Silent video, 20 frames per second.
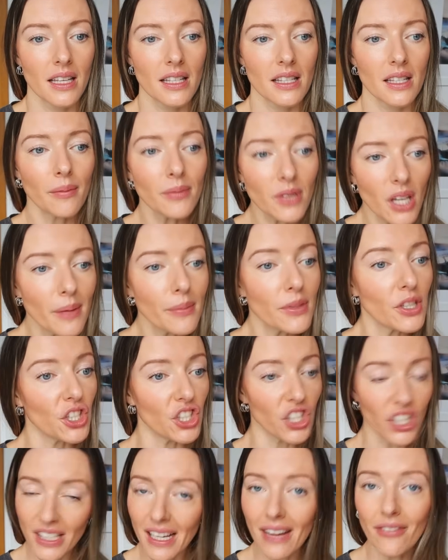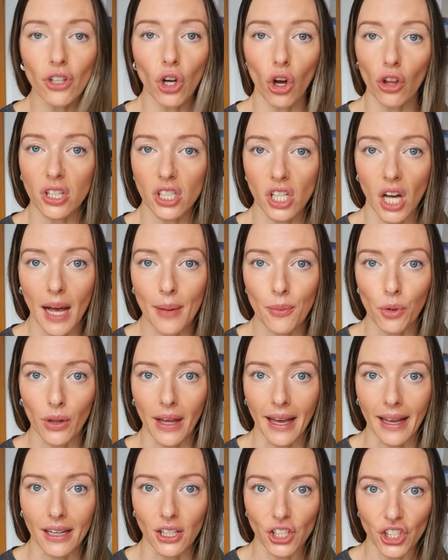Sometimes you just haven't got the time or
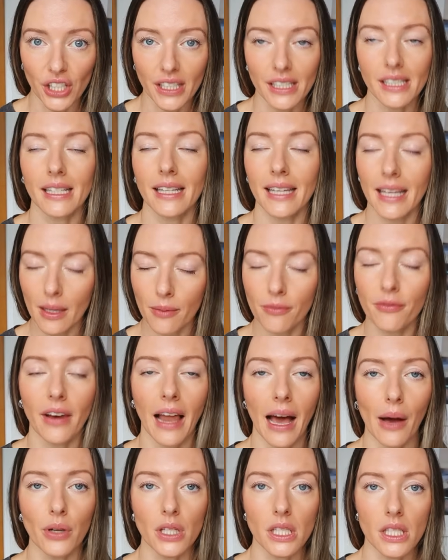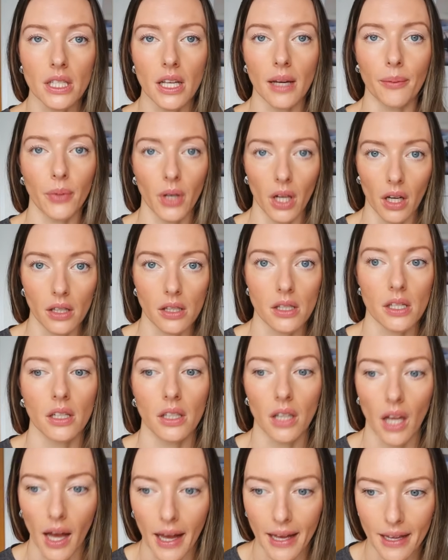the energy to keep flowers and plants
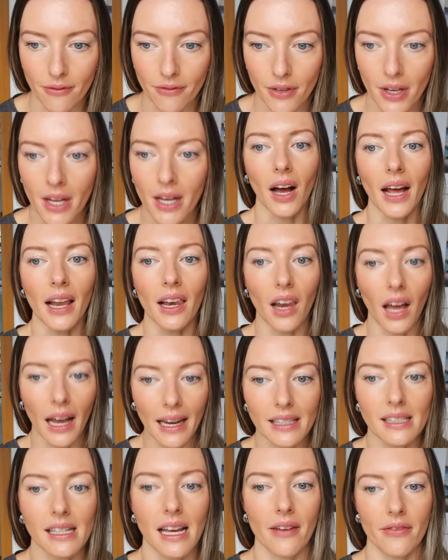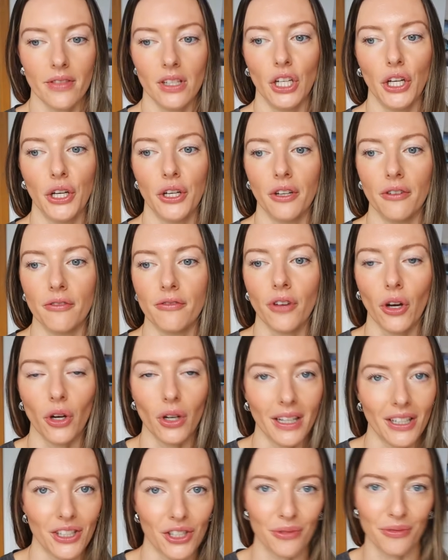alive. I like to have the look of
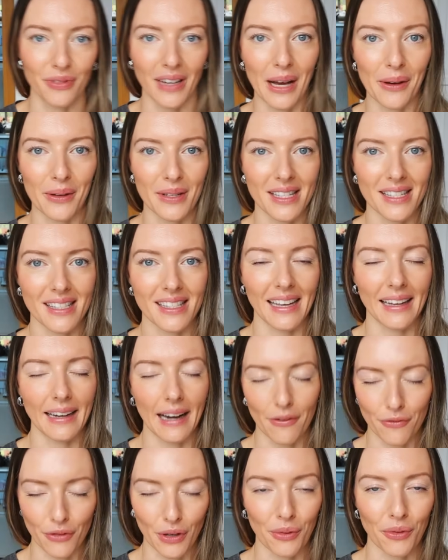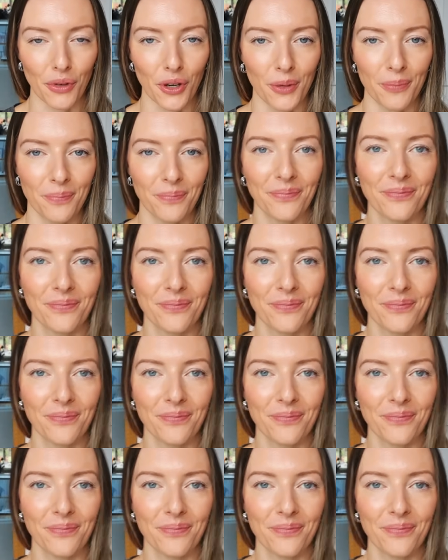foliage and flowers in every room.